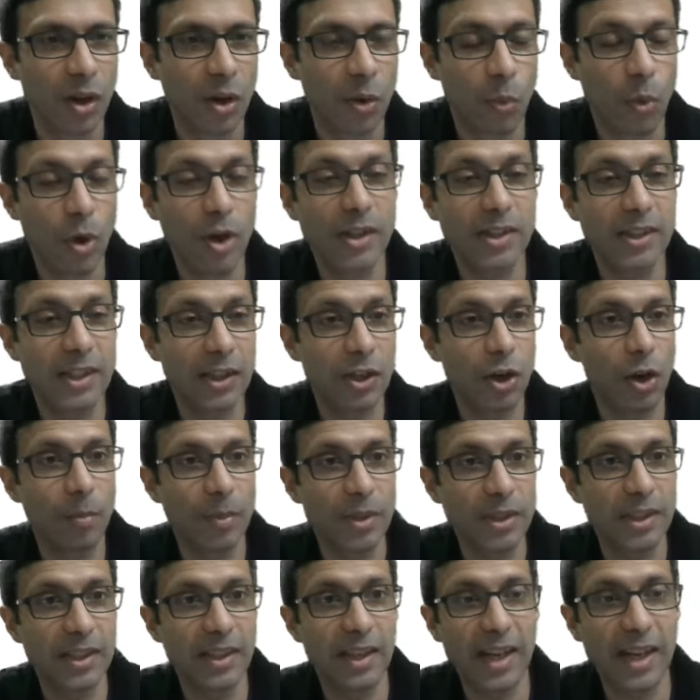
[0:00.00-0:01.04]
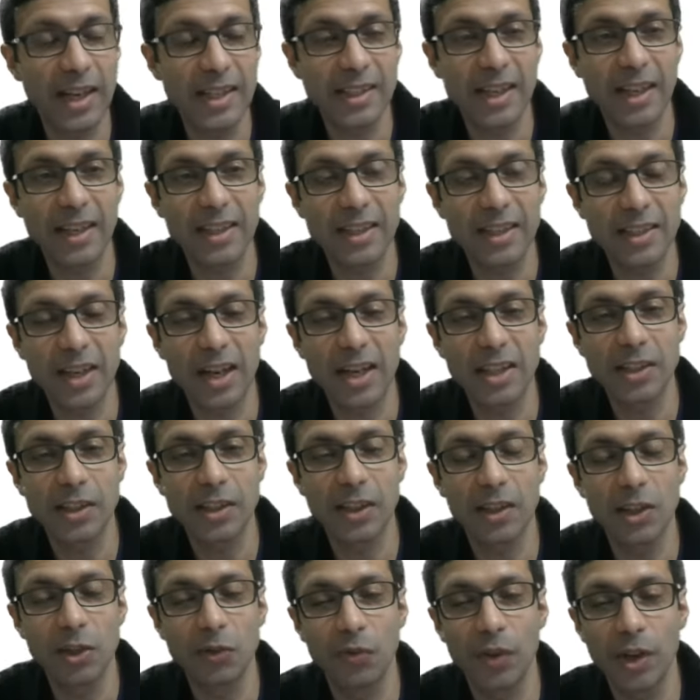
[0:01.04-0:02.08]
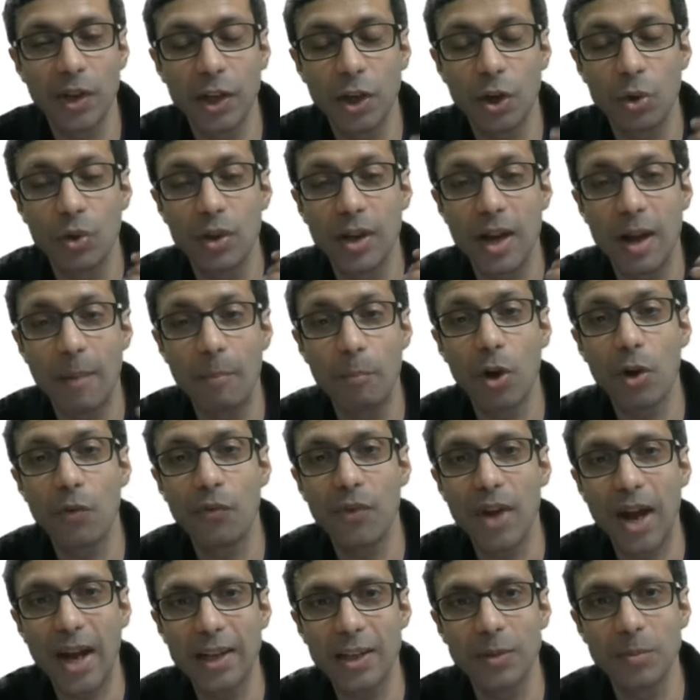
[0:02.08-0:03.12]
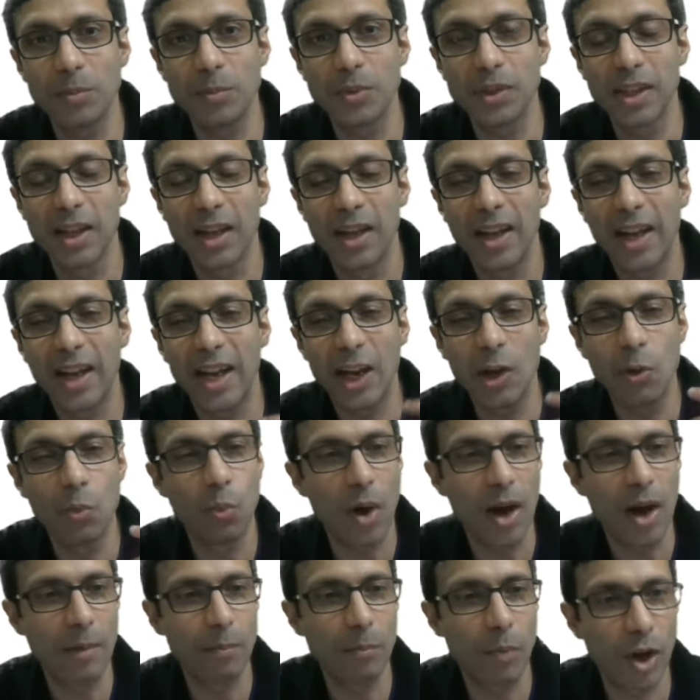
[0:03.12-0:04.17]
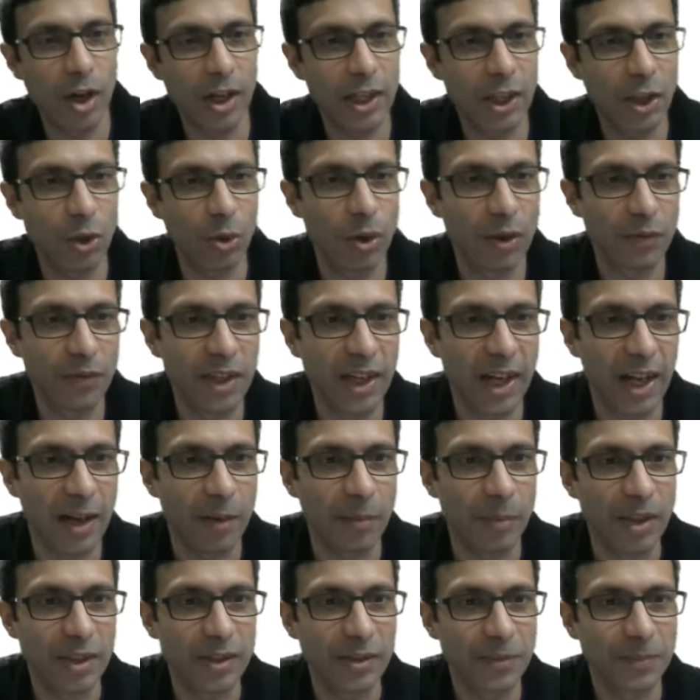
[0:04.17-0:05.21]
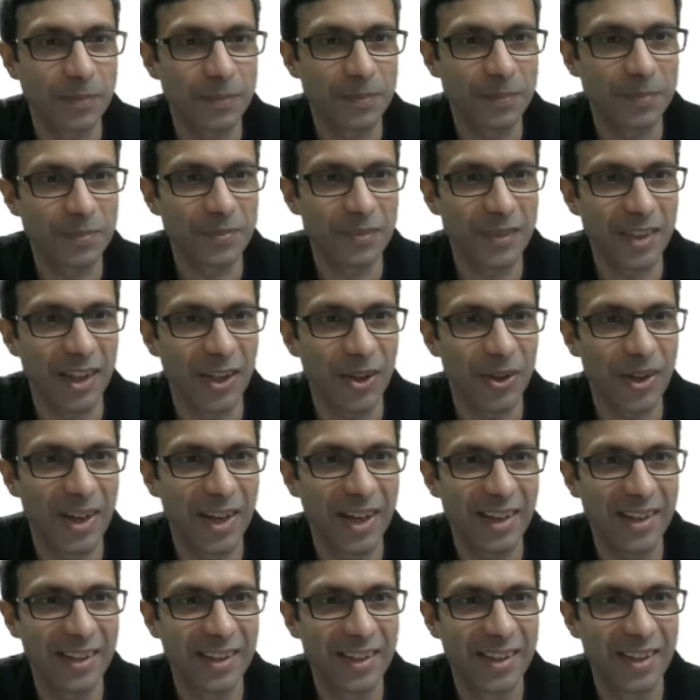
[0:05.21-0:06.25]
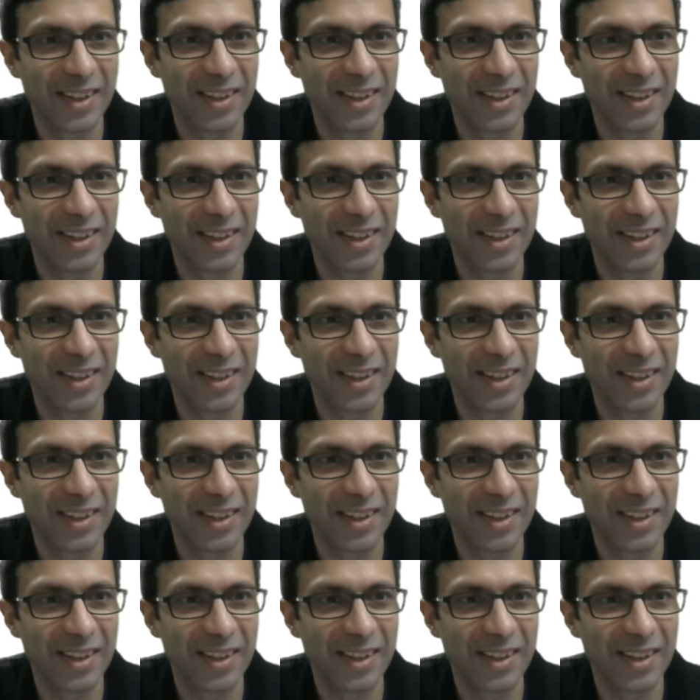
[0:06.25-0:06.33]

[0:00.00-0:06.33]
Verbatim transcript: What is atomicity? As I discussed in this video, number of atoms in one molecule of the element. Okay.